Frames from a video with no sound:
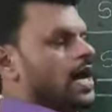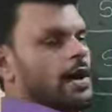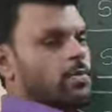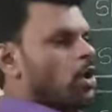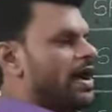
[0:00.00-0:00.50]

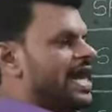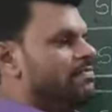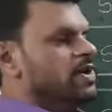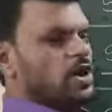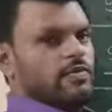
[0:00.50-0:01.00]
above
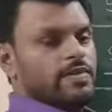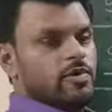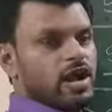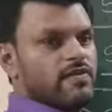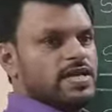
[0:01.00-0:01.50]
and below will be
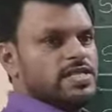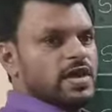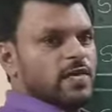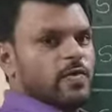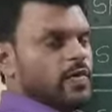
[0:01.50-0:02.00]
always
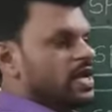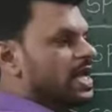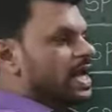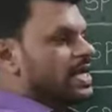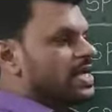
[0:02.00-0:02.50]

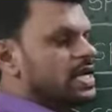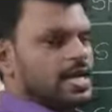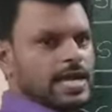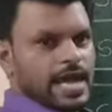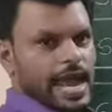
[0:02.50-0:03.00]
180
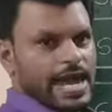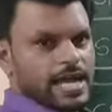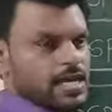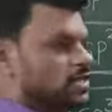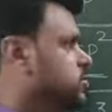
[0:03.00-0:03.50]
angle.